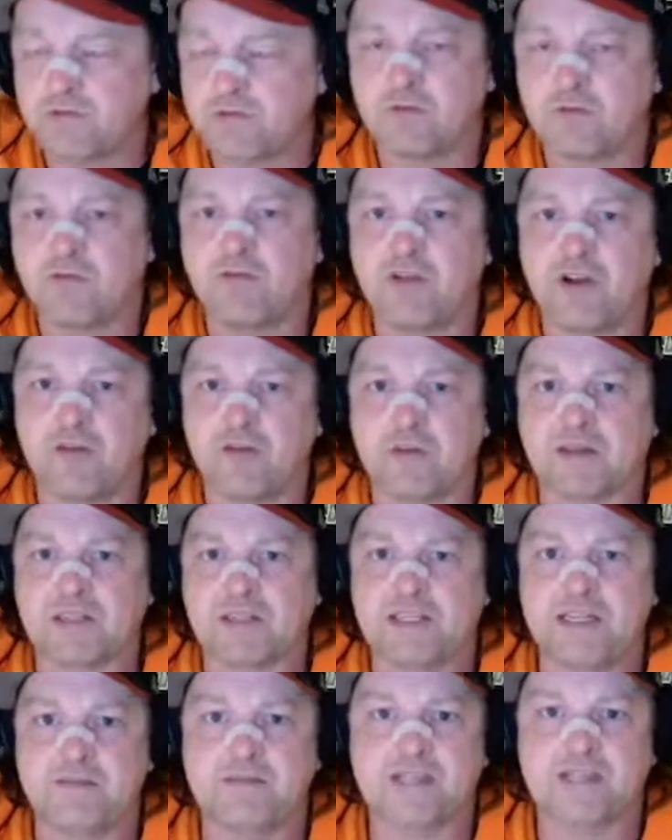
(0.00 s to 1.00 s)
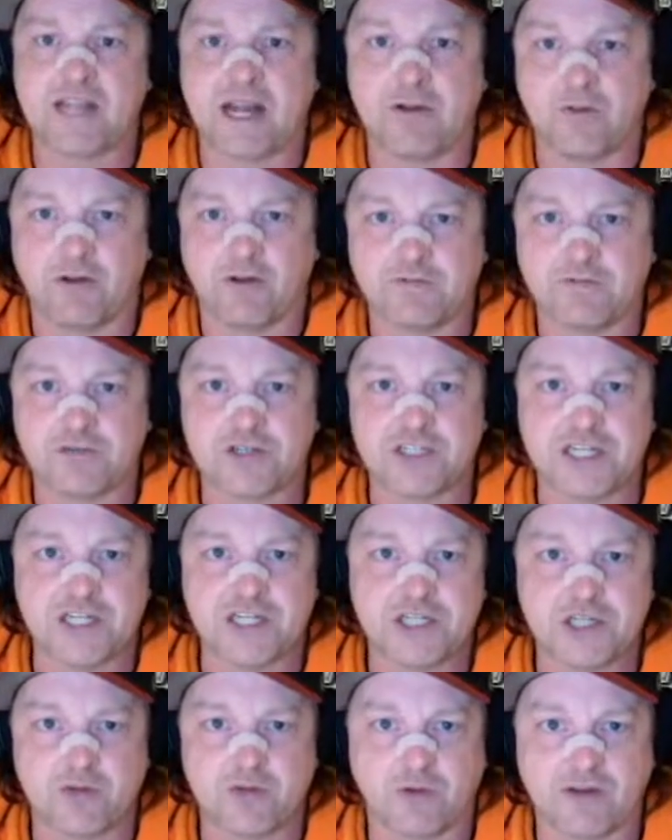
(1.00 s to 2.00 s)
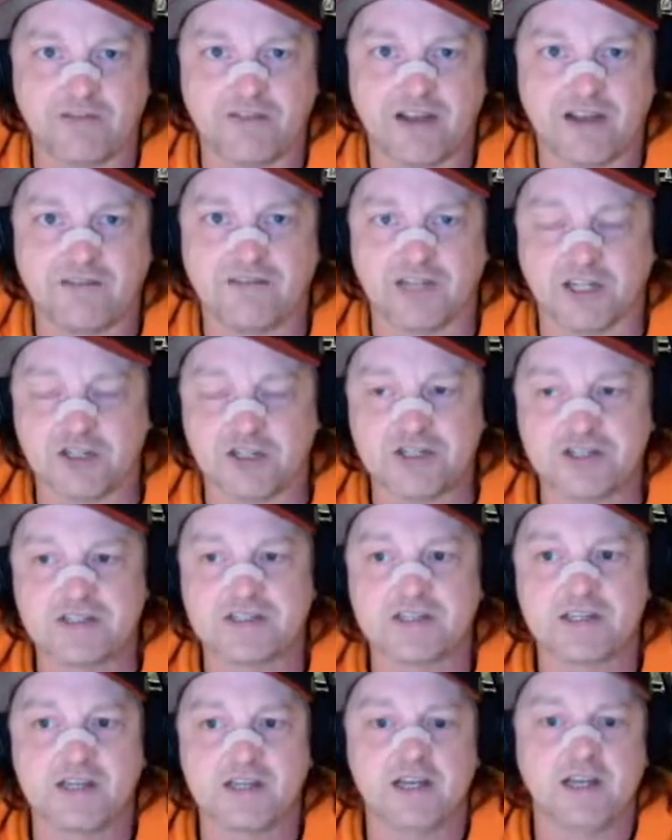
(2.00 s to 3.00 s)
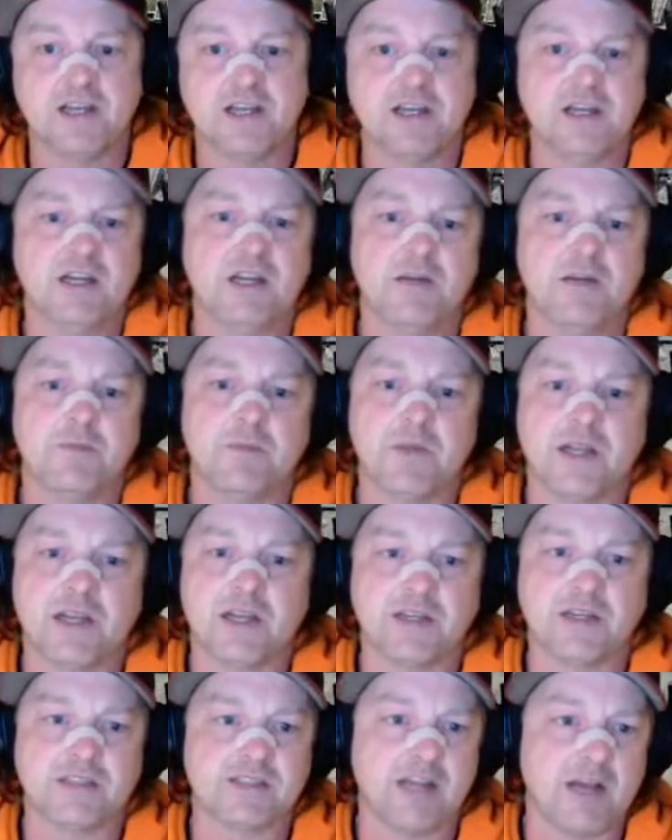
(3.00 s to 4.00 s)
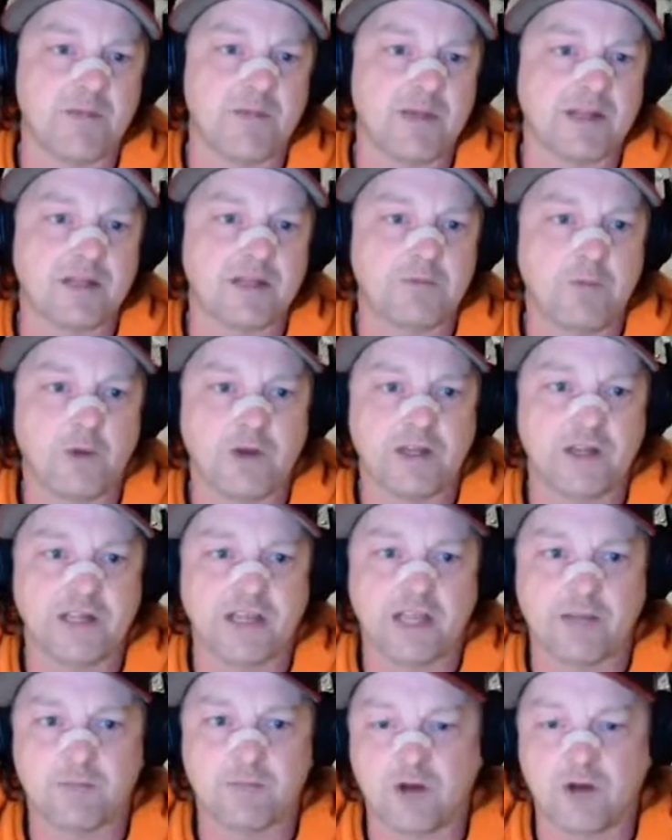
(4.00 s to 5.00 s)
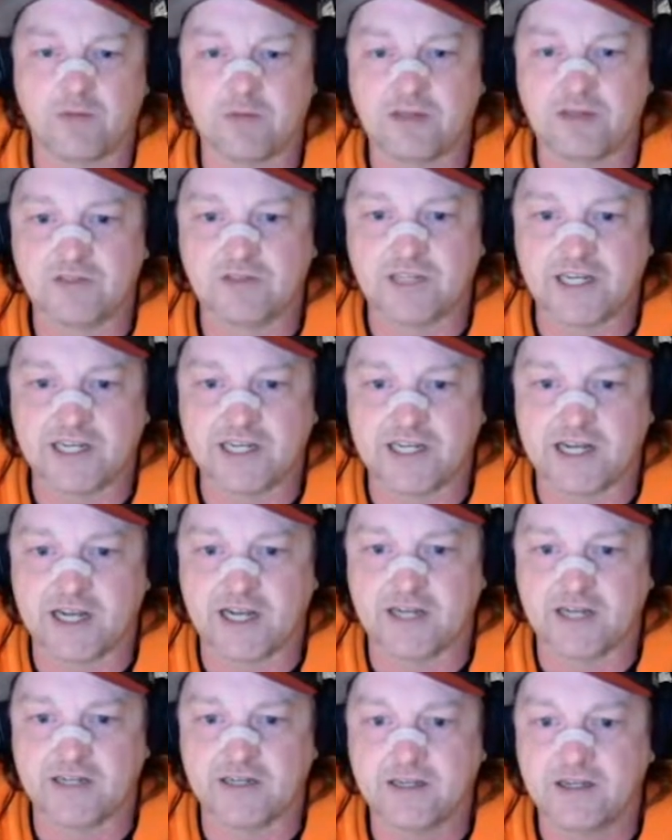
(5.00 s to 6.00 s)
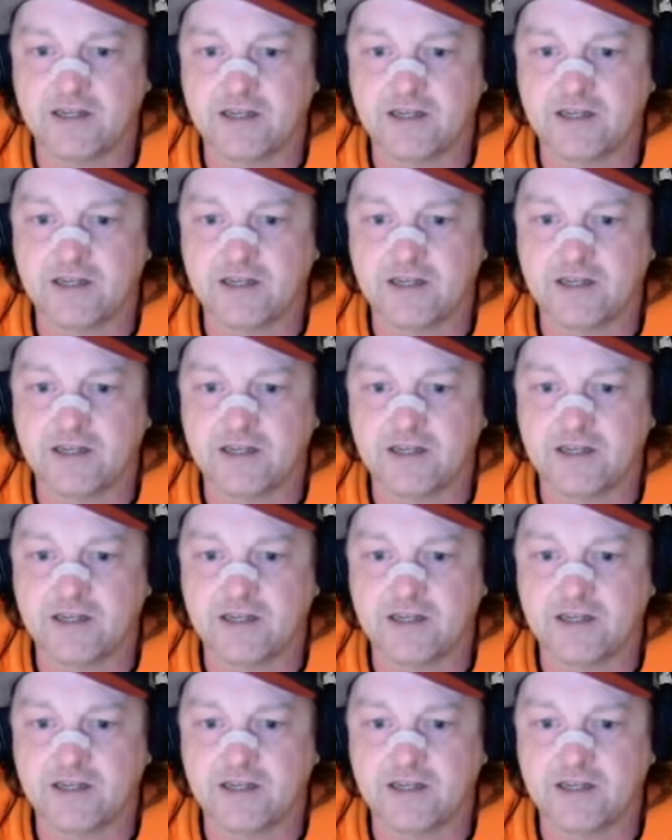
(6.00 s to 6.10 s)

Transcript: video about the teams that I run for stage 25 dungeons, because I'm at the point in the game where I'm level 99.